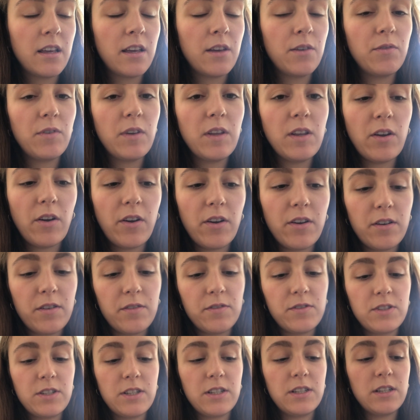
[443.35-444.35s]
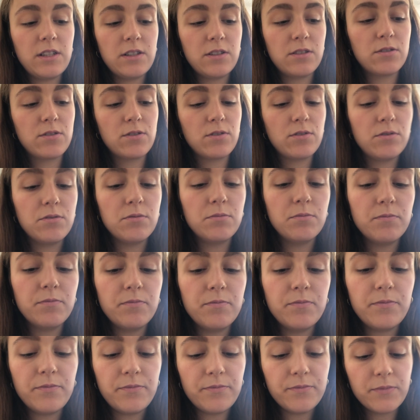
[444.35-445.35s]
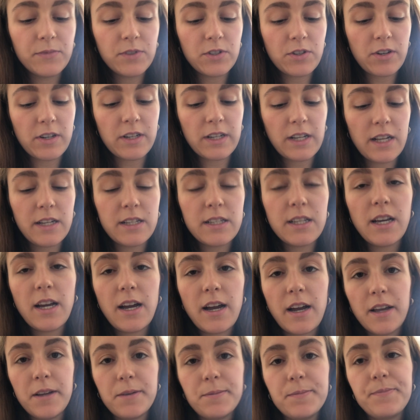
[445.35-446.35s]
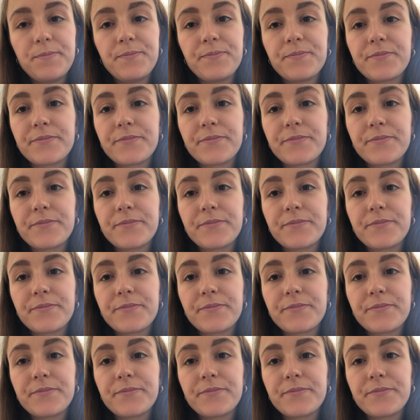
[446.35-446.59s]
feed her if she needs to during that time.